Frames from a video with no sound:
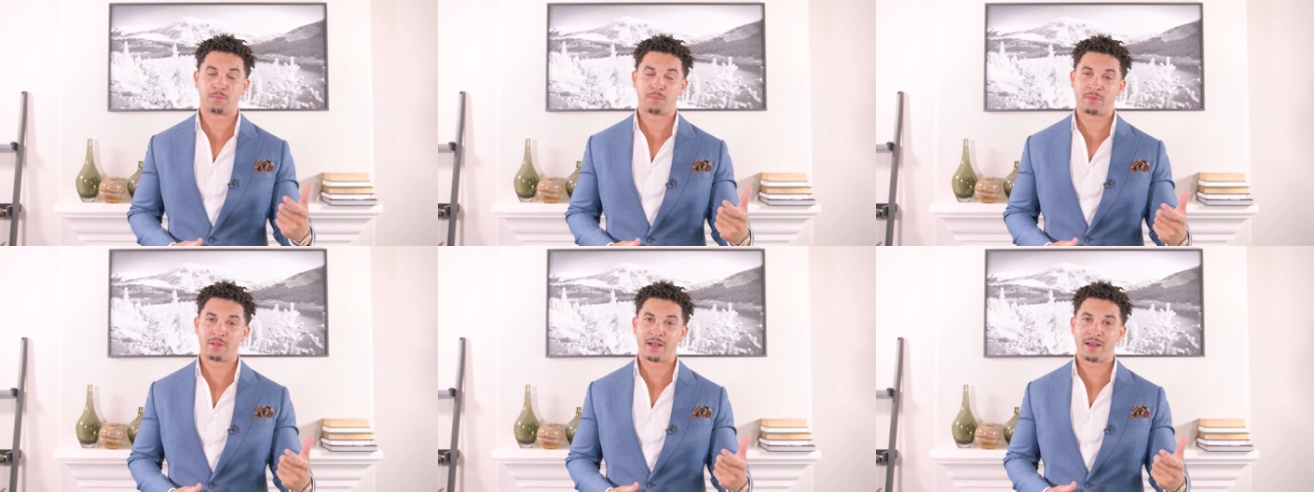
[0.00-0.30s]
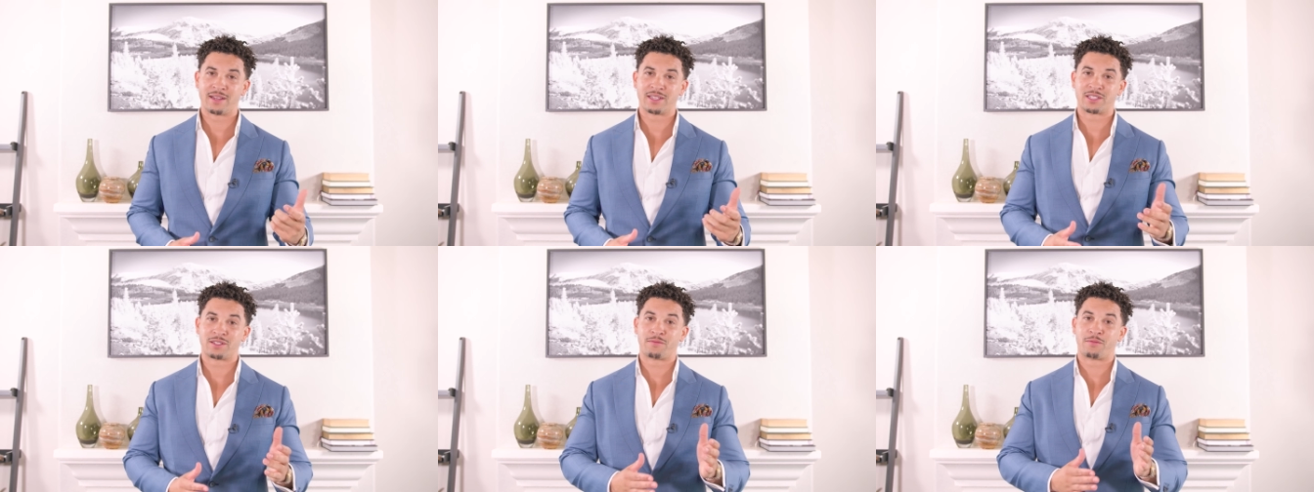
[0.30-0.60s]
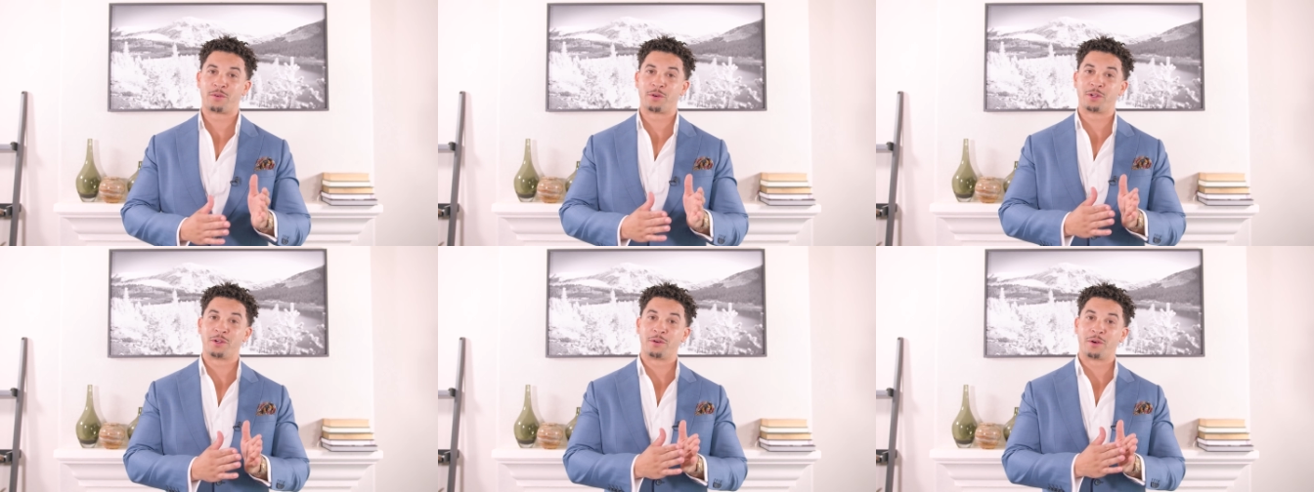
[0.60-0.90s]
plus
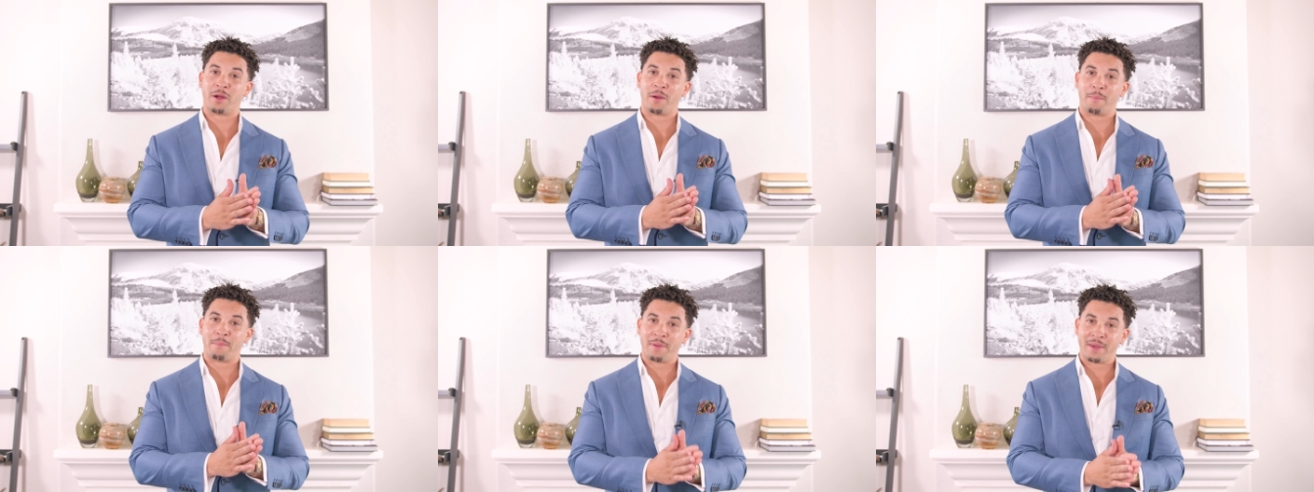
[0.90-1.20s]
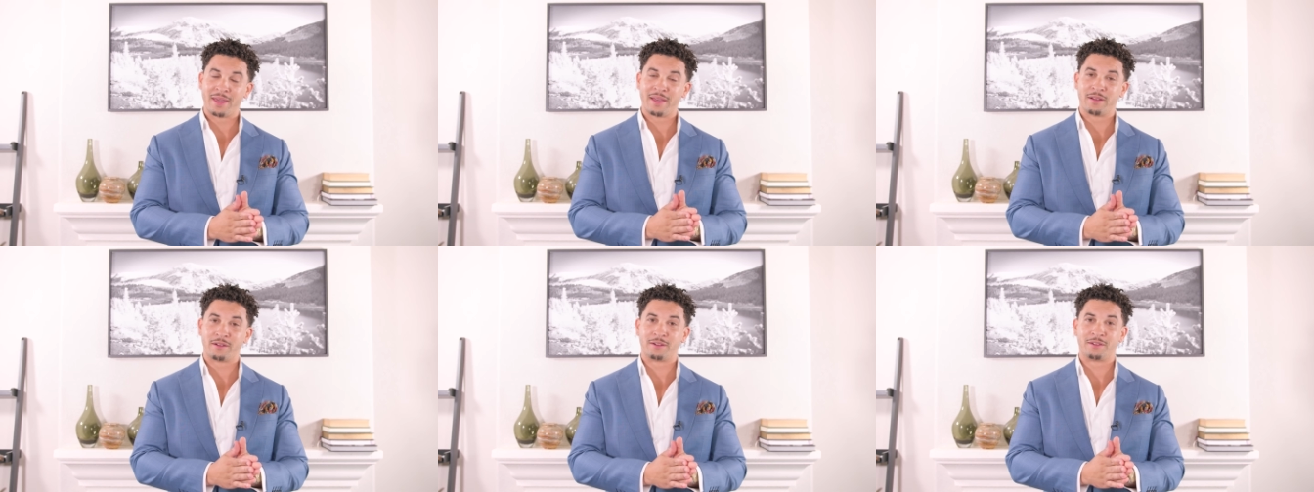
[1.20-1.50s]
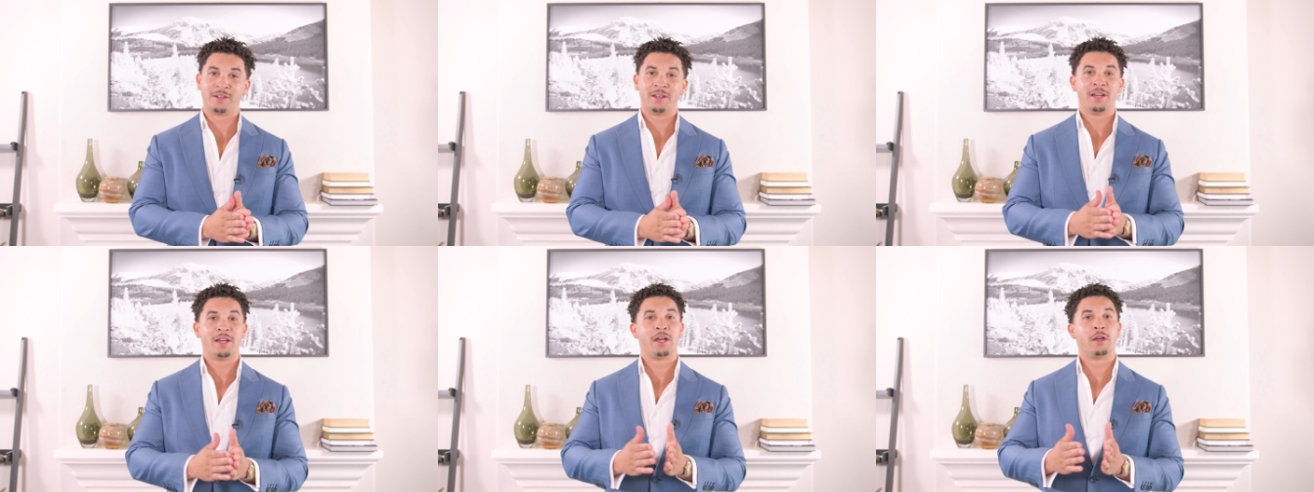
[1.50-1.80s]
for your
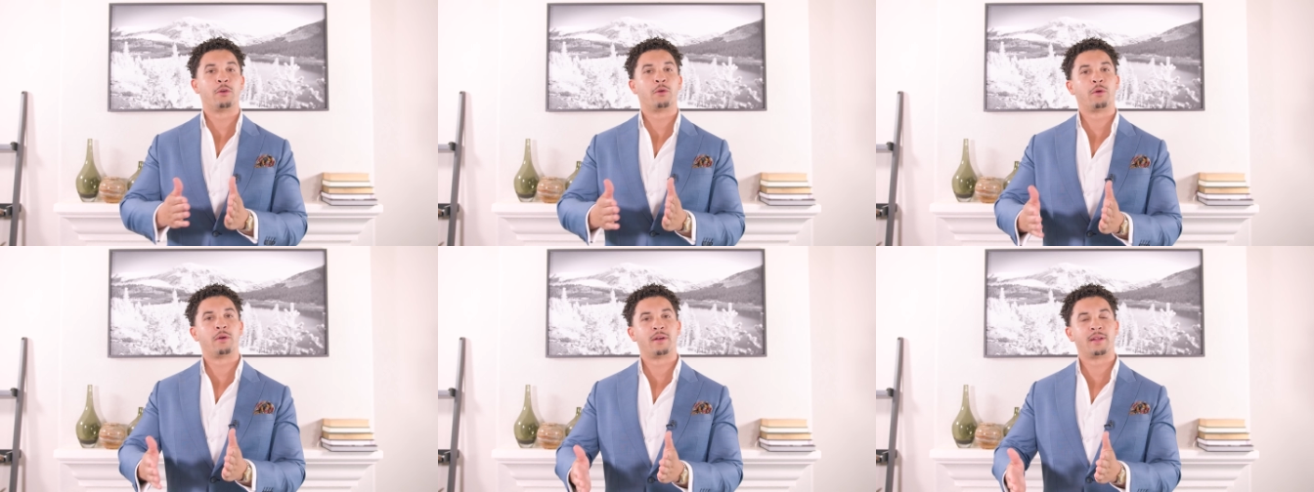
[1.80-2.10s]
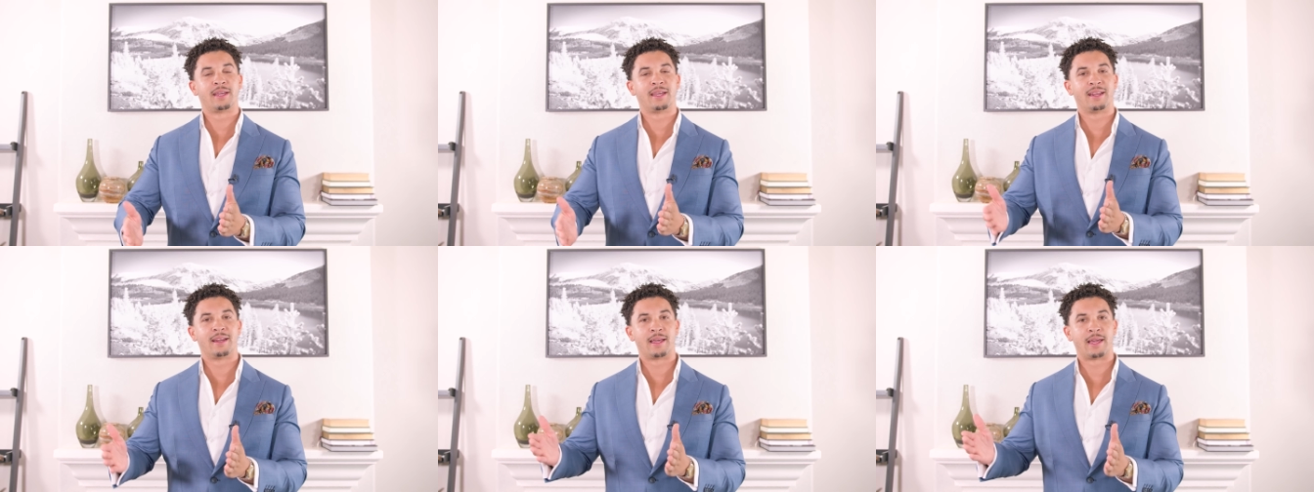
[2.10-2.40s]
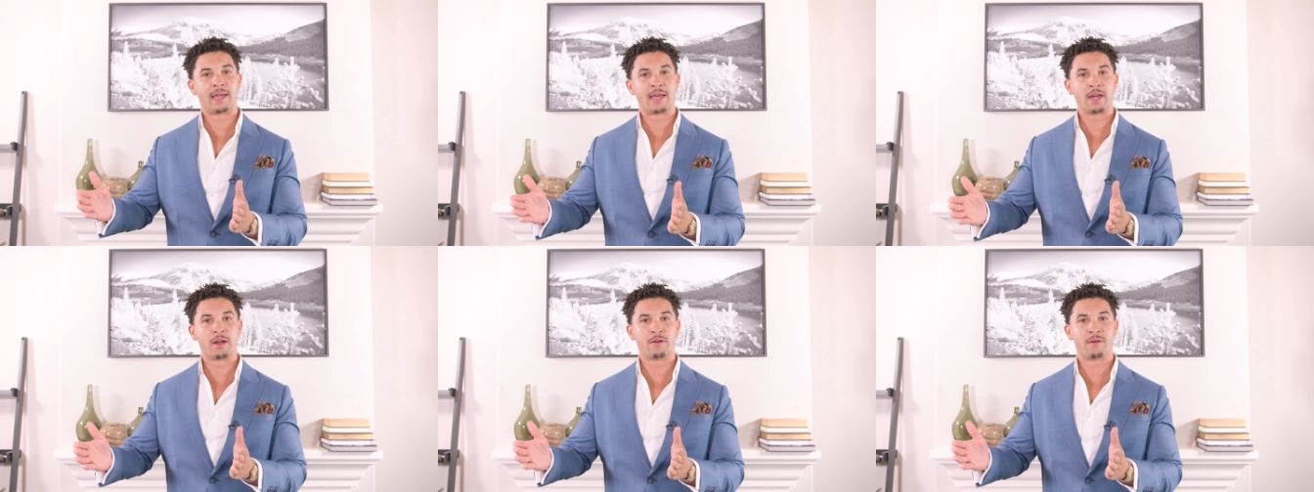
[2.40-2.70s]
appeal in order to get a
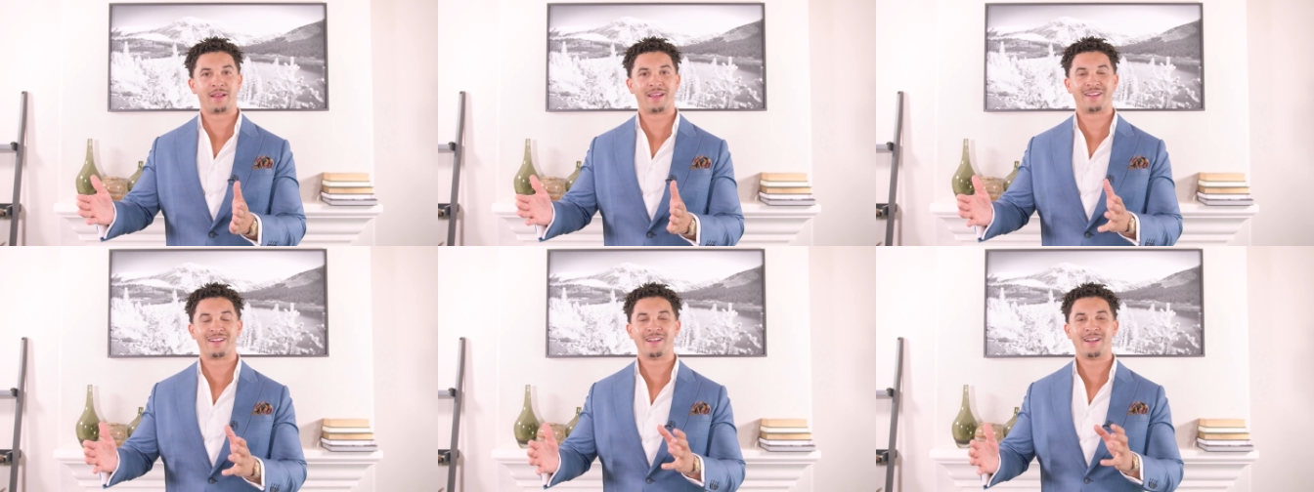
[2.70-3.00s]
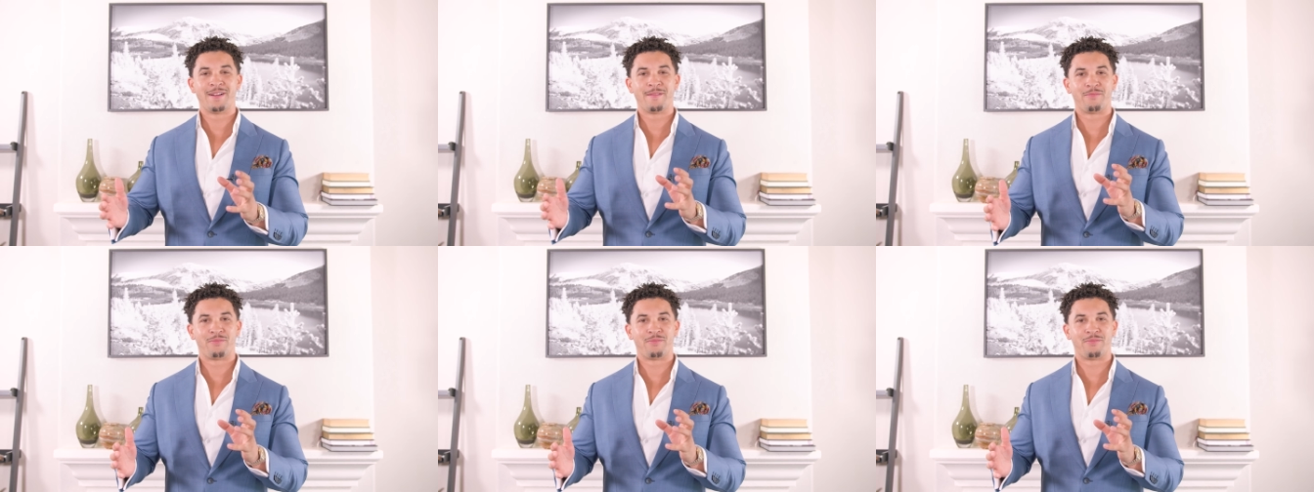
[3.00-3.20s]
hearing.